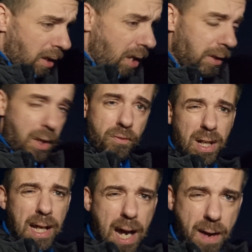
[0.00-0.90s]
I don't
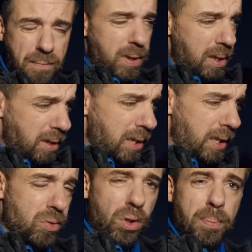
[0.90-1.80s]
really have a
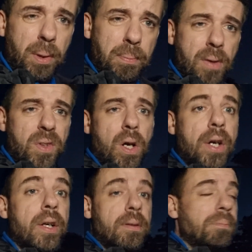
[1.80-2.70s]
sturdy tripod, but I've got
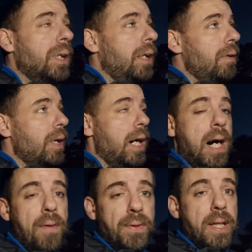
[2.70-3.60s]
a
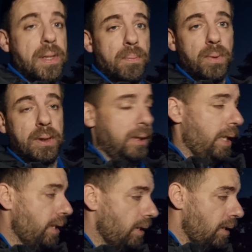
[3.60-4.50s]
half decent one.
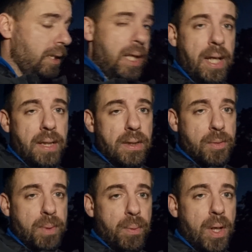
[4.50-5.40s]
It
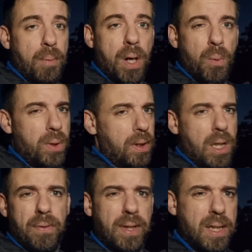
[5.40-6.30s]
does me well, but I wouldn't
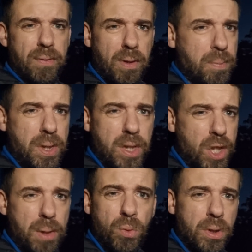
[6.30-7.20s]
go for these flimsy
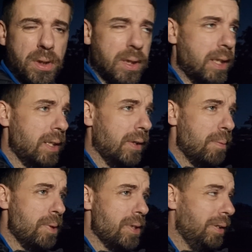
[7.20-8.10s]
cheap ones that you see on
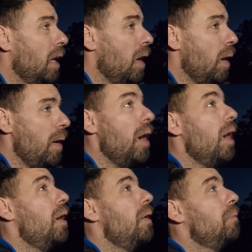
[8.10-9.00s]
Amazon. A